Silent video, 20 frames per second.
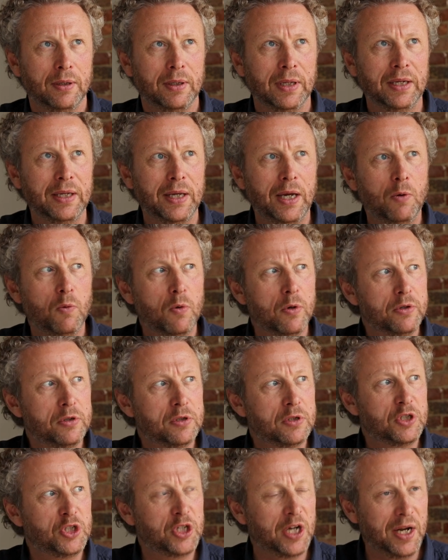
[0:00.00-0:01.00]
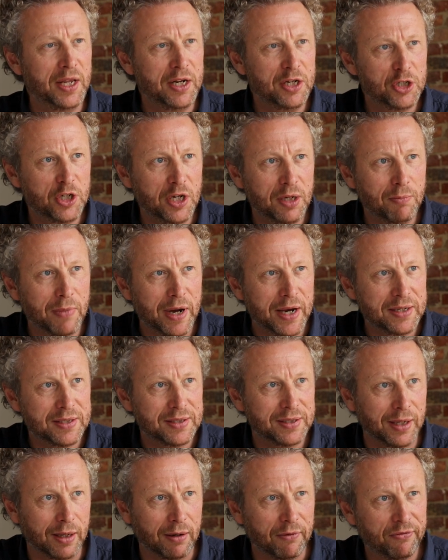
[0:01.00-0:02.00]
that I was challenging
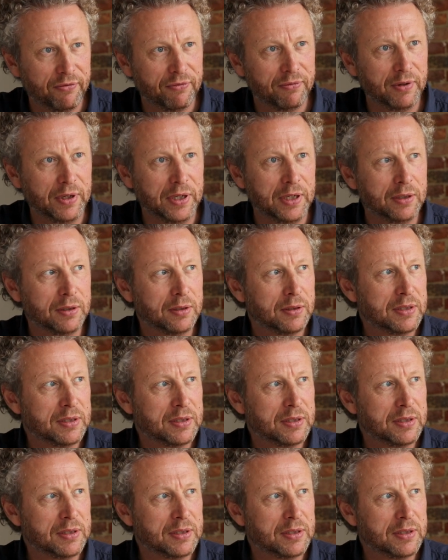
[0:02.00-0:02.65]
myself in